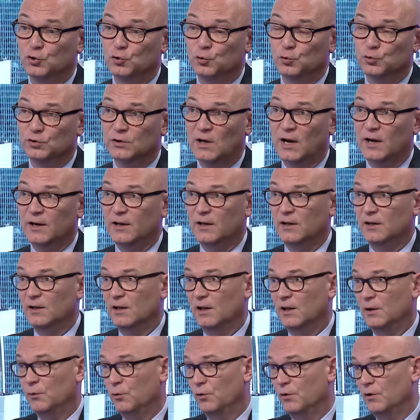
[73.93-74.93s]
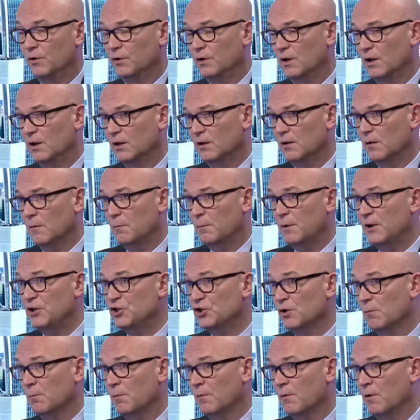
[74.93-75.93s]
to start a
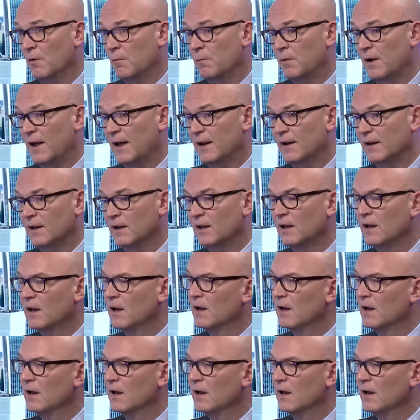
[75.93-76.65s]
pension planning,